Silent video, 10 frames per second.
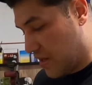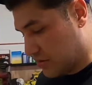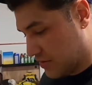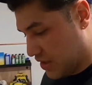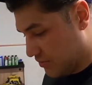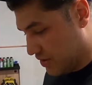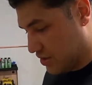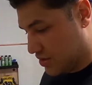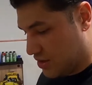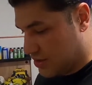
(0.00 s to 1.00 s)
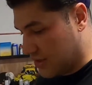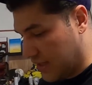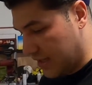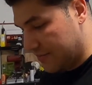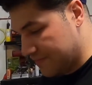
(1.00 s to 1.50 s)
box right now because it is
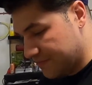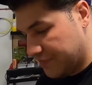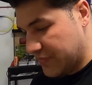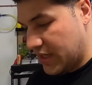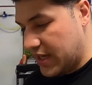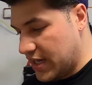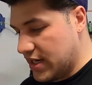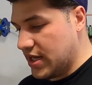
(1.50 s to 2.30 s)
late. And